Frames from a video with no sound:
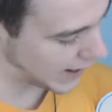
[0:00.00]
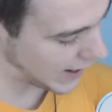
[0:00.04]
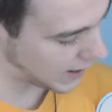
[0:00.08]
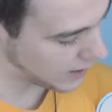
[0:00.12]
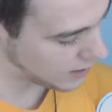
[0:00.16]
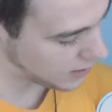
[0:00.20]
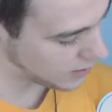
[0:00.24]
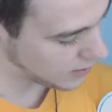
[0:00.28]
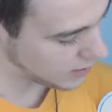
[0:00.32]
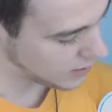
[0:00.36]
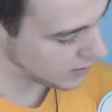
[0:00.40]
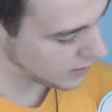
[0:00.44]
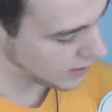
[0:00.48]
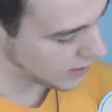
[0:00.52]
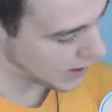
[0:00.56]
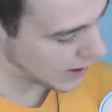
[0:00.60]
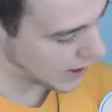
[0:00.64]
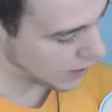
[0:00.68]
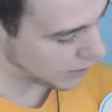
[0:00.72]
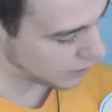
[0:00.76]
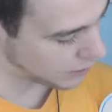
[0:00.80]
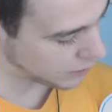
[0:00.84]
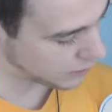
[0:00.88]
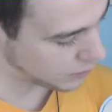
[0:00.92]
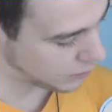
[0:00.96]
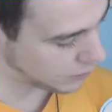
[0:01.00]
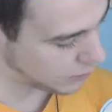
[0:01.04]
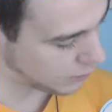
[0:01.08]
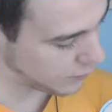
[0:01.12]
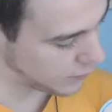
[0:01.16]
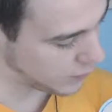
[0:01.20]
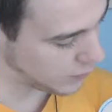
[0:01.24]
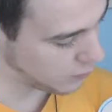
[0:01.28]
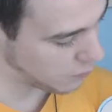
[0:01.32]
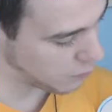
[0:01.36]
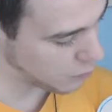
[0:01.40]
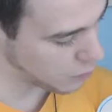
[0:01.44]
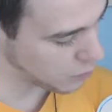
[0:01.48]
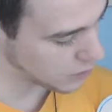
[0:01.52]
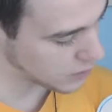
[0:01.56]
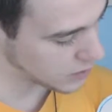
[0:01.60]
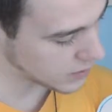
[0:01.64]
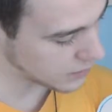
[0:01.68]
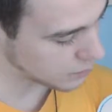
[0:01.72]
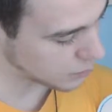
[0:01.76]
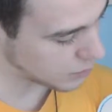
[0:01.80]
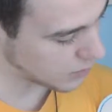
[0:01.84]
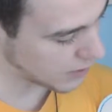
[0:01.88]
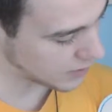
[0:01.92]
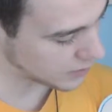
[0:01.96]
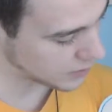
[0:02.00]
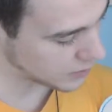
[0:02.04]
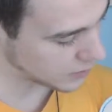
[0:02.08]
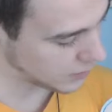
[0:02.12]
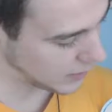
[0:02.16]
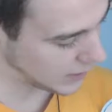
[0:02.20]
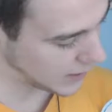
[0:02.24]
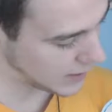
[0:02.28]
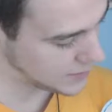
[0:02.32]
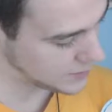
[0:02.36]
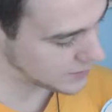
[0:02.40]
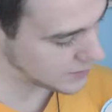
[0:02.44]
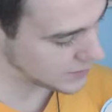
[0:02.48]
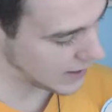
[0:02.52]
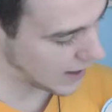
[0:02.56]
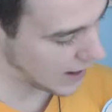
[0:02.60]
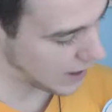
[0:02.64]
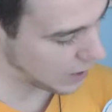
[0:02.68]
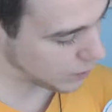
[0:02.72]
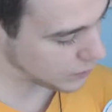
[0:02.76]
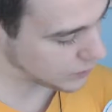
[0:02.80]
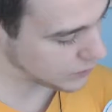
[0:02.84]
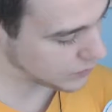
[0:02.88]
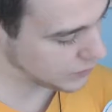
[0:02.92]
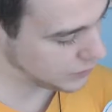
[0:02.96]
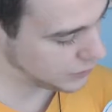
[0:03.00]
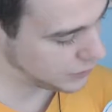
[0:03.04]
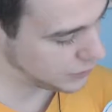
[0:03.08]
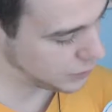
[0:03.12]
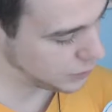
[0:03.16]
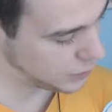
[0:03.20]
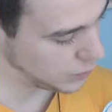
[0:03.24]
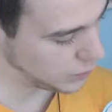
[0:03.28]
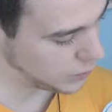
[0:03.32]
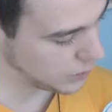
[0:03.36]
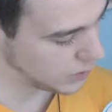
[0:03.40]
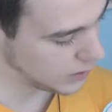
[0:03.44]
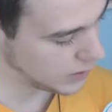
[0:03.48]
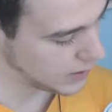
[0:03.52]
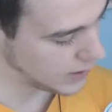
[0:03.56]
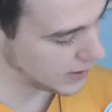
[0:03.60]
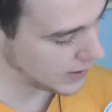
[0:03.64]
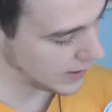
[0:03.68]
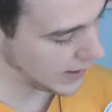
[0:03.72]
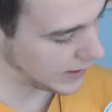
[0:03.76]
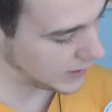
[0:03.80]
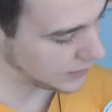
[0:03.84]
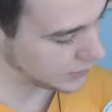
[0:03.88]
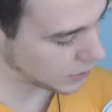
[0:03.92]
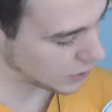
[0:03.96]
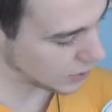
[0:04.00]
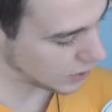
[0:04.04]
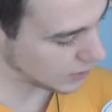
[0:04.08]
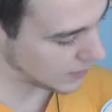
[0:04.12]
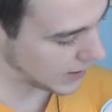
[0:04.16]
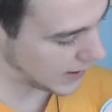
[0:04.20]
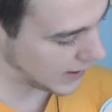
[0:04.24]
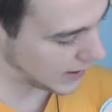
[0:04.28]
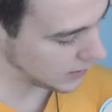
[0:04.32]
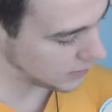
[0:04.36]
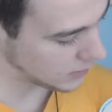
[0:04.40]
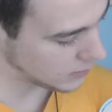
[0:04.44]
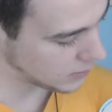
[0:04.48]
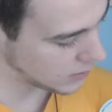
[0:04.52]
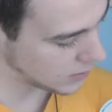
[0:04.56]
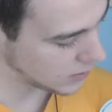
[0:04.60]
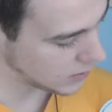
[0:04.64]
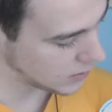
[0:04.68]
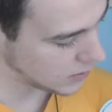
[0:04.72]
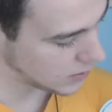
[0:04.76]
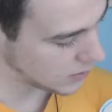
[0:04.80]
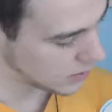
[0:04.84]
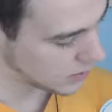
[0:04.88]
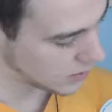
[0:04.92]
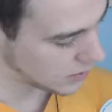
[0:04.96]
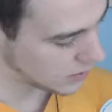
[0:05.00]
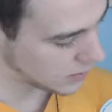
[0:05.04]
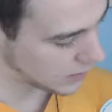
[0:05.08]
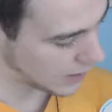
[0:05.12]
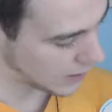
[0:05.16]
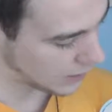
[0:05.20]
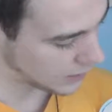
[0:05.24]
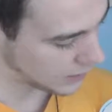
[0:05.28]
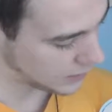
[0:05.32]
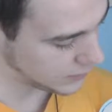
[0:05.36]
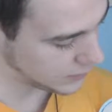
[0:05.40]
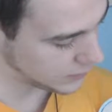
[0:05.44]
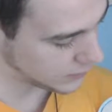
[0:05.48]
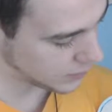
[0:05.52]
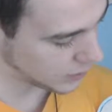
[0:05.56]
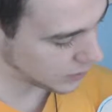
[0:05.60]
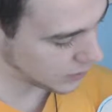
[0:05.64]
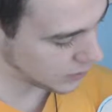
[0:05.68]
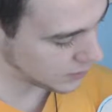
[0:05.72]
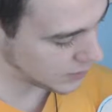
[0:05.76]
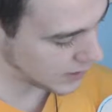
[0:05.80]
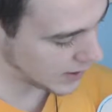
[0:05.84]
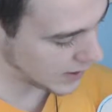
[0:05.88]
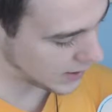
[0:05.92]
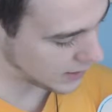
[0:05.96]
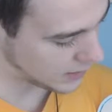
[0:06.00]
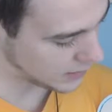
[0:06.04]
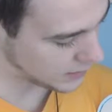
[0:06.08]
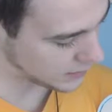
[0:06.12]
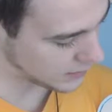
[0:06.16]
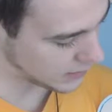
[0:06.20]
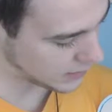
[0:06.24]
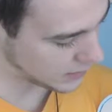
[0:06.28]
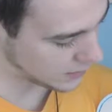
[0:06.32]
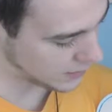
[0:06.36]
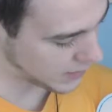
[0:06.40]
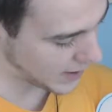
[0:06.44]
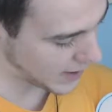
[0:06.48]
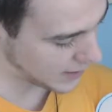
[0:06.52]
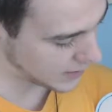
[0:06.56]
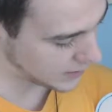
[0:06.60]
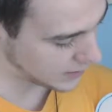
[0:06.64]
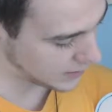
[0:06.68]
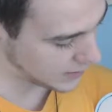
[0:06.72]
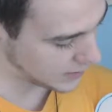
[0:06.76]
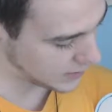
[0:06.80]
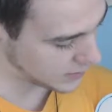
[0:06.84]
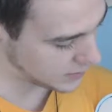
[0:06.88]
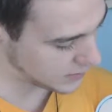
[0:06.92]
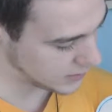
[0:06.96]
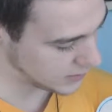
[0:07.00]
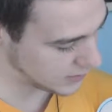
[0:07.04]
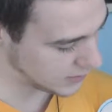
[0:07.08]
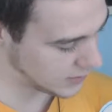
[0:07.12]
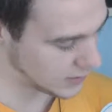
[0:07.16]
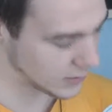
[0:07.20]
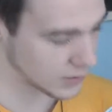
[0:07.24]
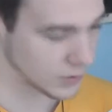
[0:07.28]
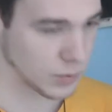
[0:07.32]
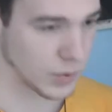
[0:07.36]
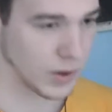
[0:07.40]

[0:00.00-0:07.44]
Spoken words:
that out through a few more compressor blades and out to a turbine. Now this turbine is at the back of the engine, and